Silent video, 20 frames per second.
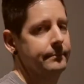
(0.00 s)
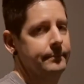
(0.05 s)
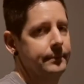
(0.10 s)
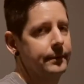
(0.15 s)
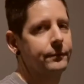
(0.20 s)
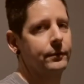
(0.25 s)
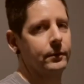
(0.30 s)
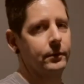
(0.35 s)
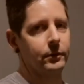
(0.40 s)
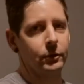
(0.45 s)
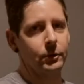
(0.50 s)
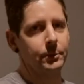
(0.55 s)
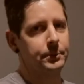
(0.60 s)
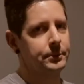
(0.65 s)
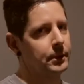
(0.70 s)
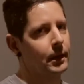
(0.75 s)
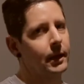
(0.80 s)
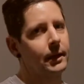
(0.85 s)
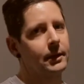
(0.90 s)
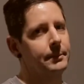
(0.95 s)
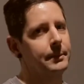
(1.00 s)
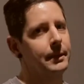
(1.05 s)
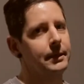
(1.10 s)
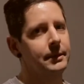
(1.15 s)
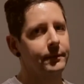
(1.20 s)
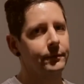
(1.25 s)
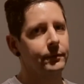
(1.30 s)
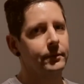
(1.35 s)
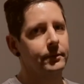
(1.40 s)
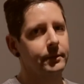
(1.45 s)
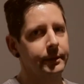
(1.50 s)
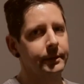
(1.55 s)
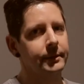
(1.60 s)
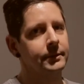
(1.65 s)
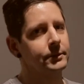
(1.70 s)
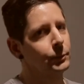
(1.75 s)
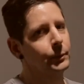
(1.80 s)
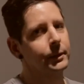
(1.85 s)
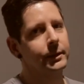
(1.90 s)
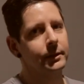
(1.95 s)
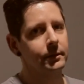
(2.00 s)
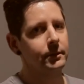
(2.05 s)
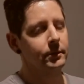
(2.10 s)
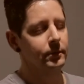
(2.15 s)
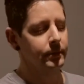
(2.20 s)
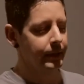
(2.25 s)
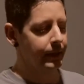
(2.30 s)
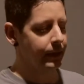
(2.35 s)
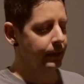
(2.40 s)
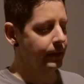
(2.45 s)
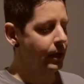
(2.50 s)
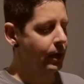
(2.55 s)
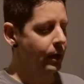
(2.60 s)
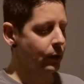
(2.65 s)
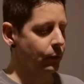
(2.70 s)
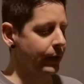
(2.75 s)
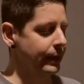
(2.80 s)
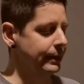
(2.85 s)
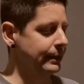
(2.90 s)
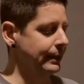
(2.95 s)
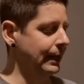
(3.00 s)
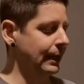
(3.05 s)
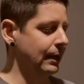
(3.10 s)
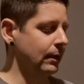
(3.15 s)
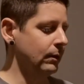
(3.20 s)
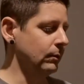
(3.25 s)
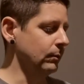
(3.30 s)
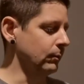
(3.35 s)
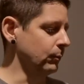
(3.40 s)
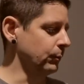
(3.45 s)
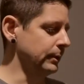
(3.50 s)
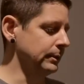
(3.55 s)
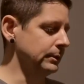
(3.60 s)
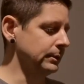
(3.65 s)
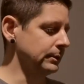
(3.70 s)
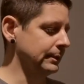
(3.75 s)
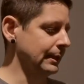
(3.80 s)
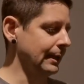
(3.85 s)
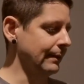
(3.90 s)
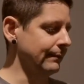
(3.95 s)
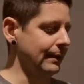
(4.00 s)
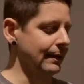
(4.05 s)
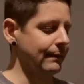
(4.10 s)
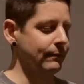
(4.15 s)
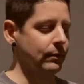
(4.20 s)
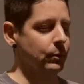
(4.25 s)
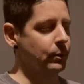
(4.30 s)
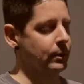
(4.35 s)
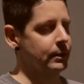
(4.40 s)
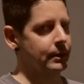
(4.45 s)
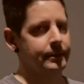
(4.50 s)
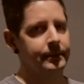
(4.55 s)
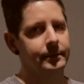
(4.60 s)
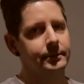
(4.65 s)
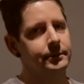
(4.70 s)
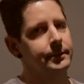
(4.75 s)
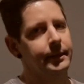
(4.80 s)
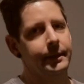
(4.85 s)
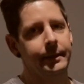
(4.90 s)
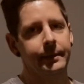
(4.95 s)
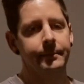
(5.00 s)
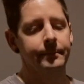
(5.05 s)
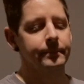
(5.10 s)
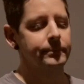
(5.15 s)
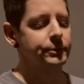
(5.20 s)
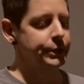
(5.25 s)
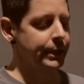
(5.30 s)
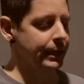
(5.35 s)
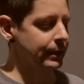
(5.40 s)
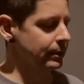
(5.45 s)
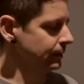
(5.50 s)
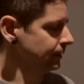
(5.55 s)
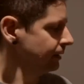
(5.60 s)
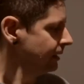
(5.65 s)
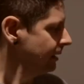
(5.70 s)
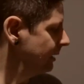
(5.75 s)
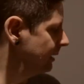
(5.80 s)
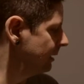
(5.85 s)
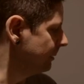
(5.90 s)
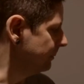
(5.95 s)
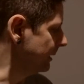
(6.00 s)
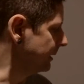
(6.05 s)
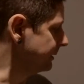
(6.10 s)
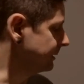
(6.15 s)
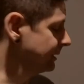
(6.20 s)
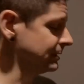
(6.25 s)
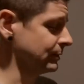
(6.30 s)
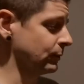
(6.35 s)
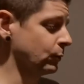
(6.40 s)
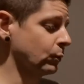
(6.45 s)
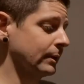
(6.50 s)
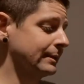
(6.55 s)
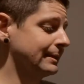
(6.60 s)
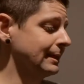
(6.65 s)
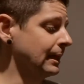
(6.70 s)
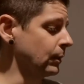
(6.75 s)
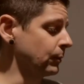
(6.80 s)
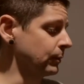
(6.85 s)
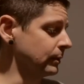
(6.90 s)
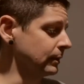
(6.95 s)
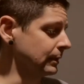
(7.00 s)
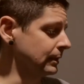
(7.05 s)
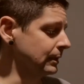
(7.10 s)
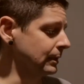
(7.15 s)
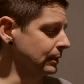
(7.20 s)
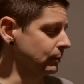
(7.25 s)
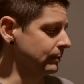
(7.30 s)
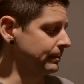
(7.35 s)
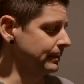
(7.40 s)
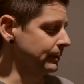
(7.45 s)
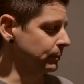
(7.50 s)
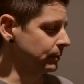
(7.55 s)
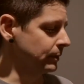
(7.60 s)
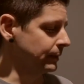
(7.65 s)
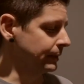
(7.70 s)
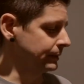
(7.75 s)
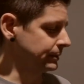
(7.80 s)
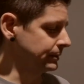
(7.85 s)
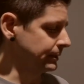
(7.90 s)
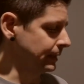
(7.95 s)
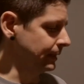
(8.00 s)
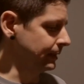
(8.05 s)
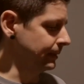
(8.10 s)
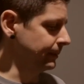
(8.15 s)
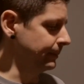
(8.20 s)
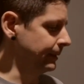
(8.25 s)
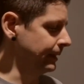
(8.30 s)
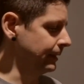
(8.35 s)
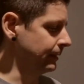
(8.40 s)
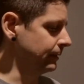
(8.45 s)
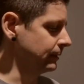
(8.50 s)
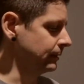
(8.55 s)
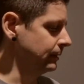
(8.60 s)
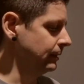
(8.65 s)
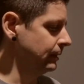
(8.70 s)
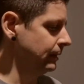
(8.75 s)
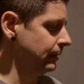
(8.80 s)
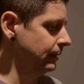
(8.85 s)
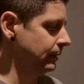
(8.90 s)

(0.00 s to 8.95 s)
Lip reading: different groups talk about different things, we could do that. Right now, we just have everyone on the same channel, but these have worked out really good. We've been really excited about